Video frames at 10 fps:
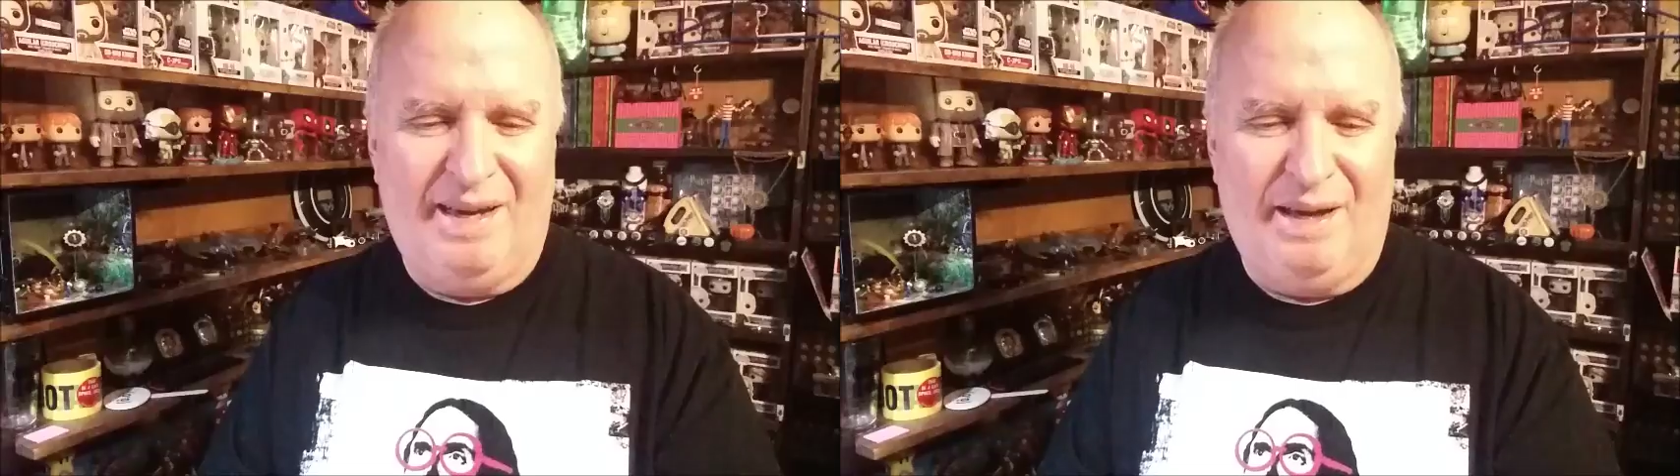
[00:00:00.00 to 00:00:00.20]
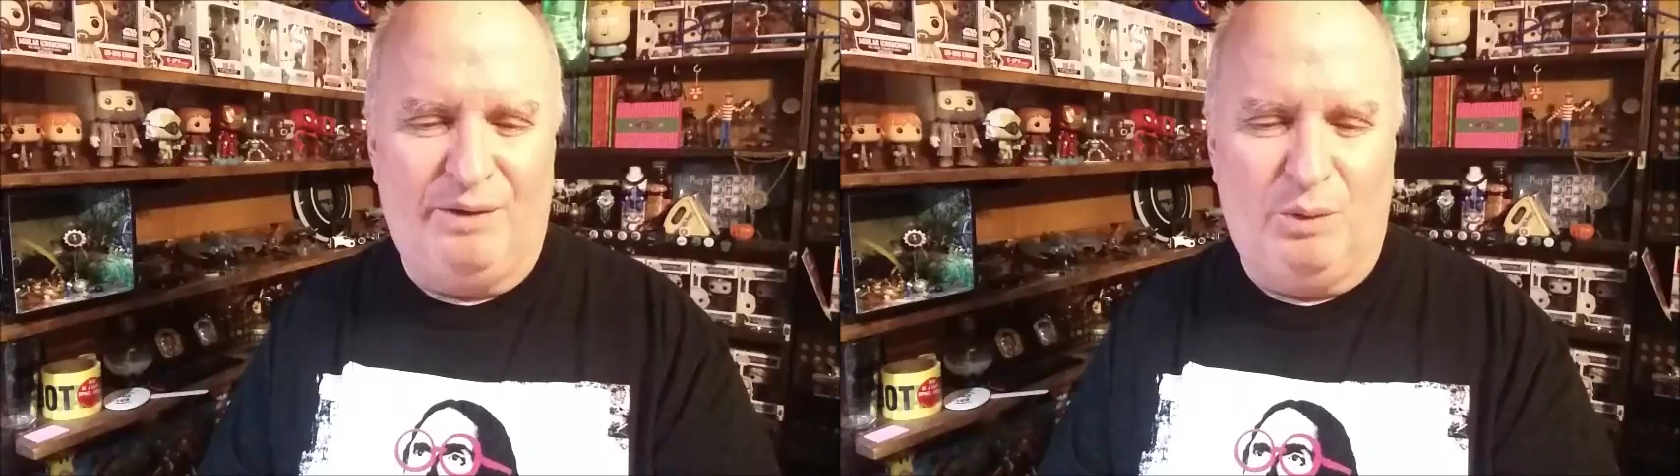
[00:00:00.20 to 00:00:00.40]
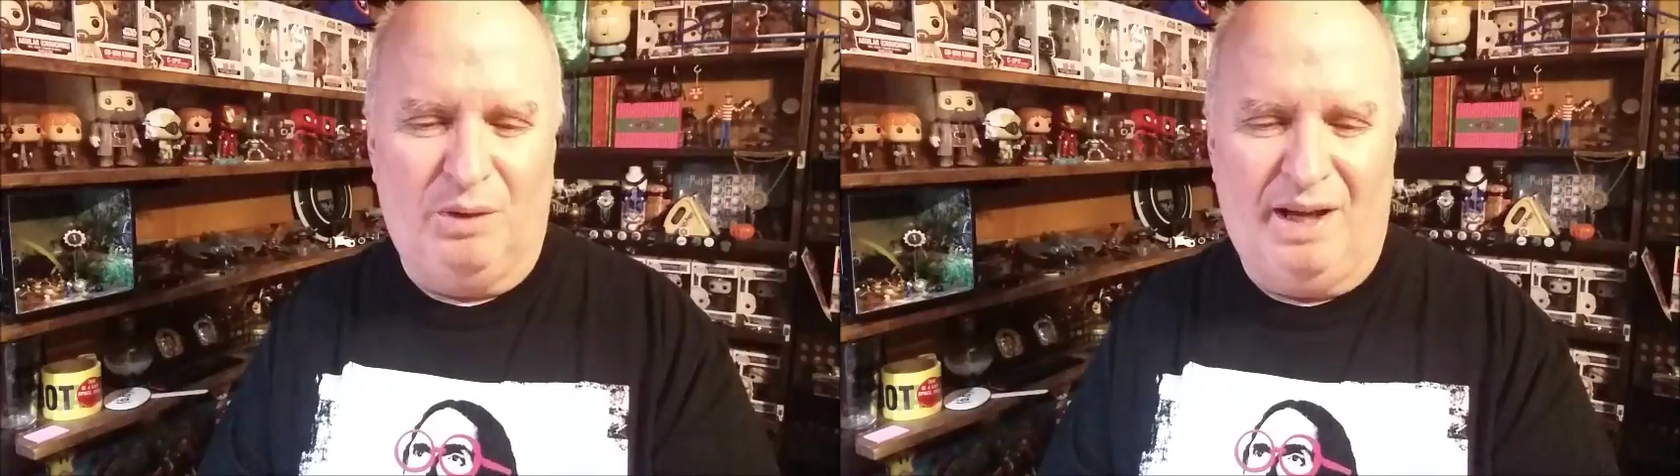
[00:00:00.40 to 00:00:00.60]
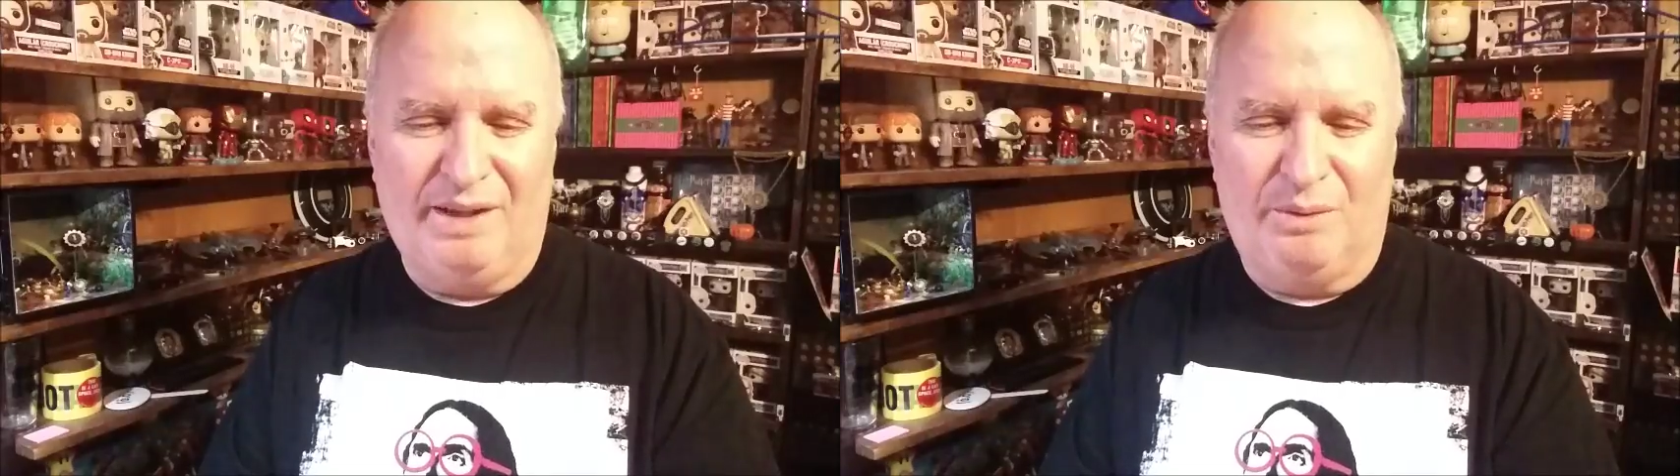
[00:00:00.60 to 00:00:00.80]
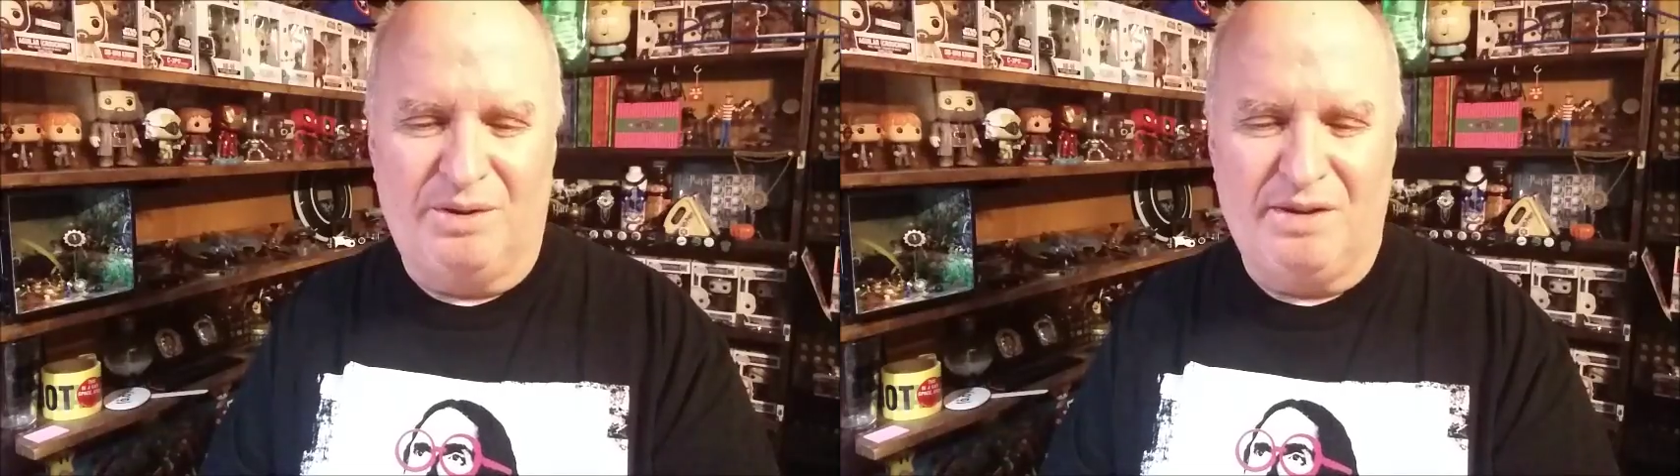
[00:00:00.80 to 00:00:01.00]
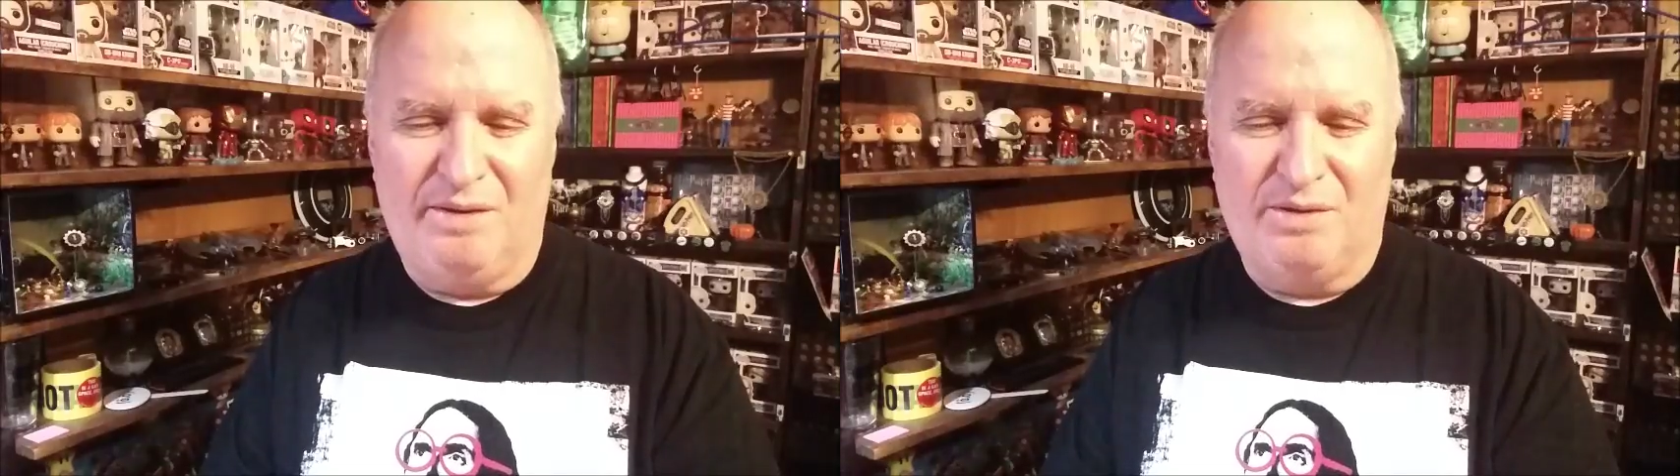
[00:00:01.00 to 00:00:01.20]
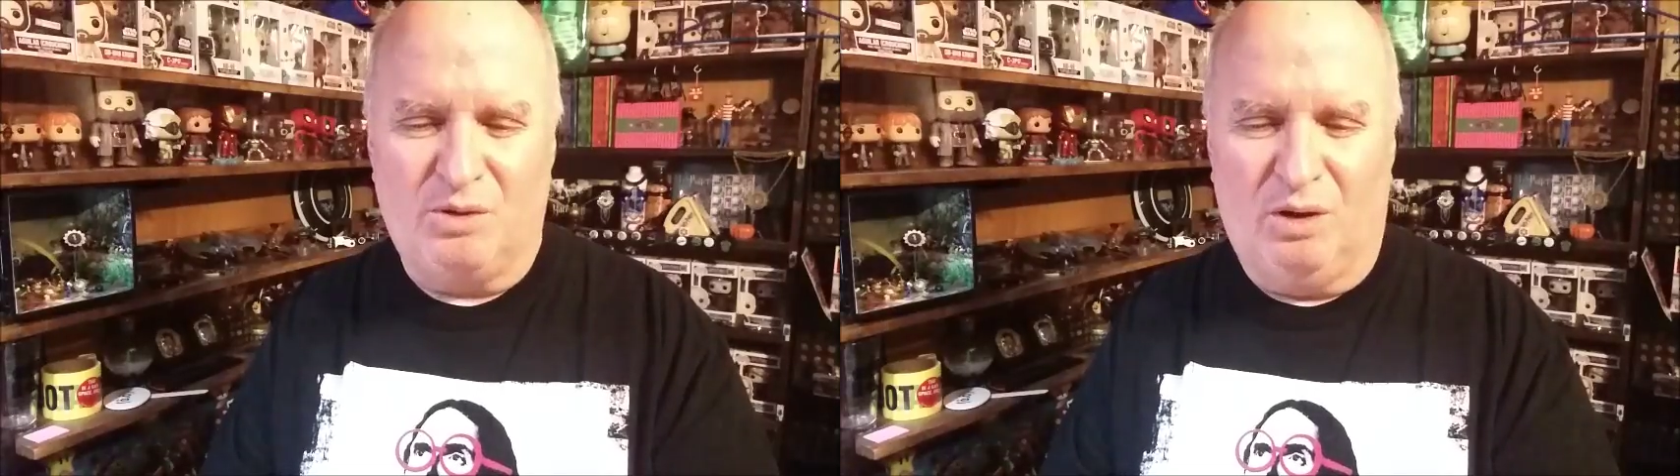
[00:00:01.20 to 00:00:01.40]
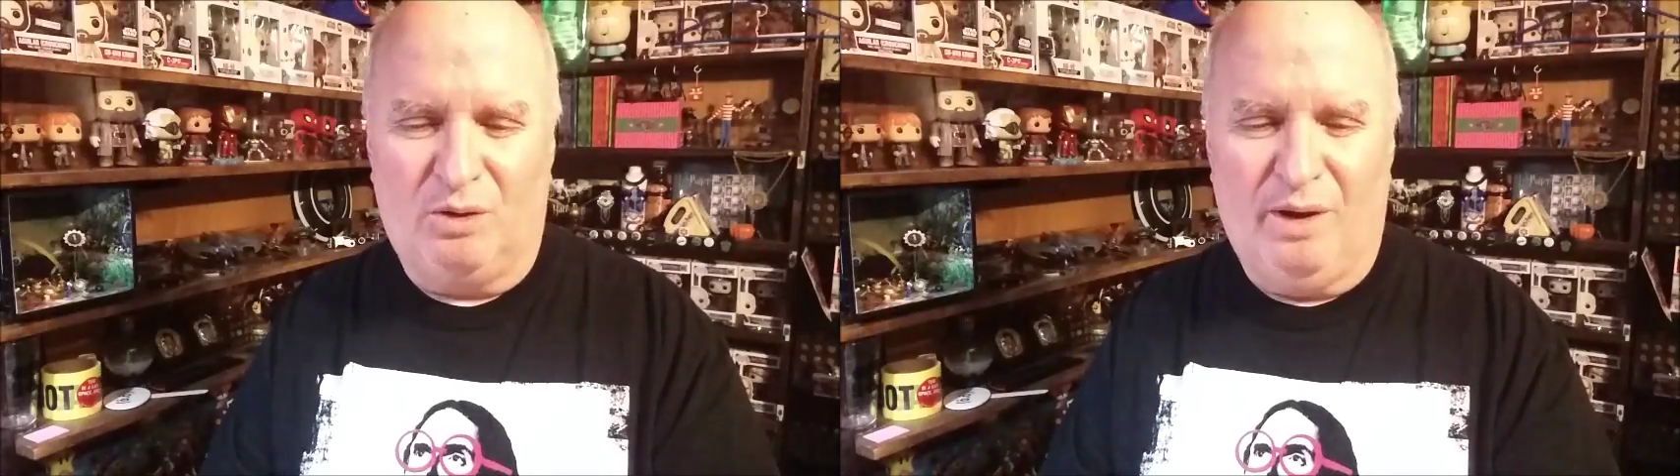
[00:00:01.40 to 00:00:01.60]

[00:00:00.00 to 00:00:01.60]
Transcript: If you would like to receive store